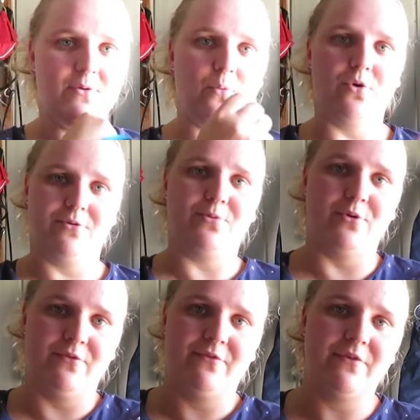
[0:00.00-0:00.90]

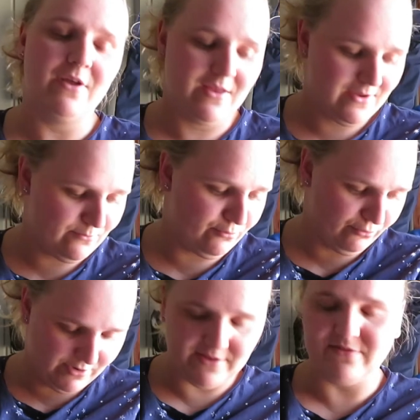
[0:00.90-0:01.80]
waterproof,
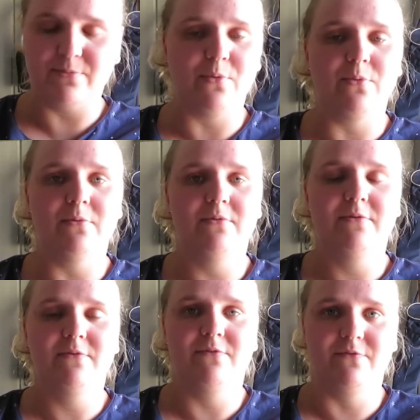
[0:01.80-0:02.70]
breathable,
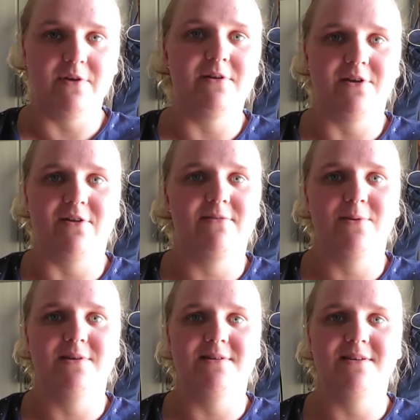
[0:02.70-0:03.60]
very nice
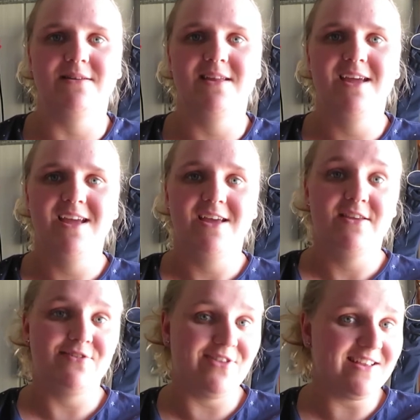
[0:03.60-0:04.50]
material.
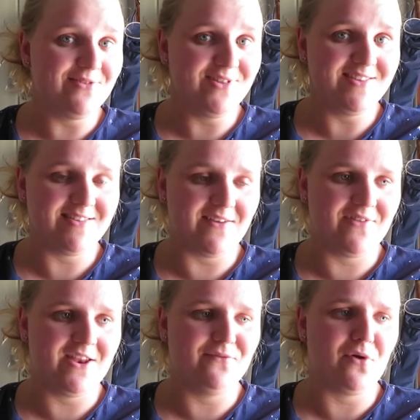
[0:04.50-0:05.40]
So that's all the stuff
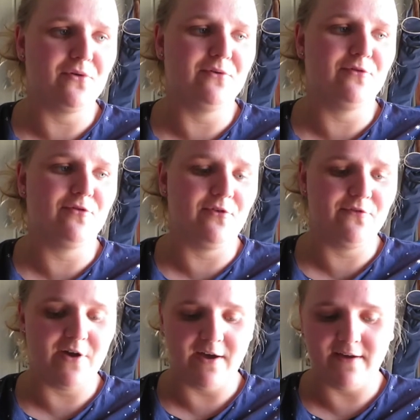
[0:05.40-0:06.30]
that I've gotten so
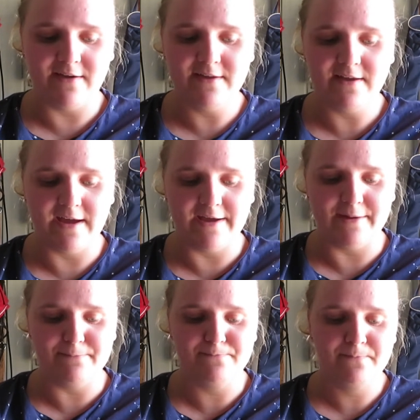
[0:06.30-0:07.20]
far.
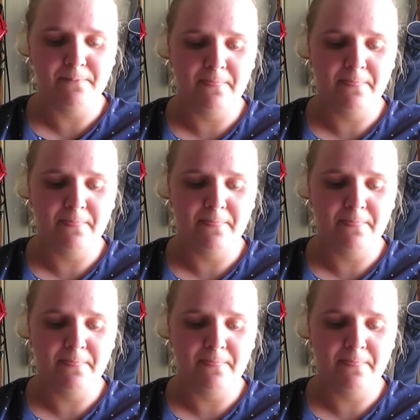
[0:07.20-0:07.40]
Um,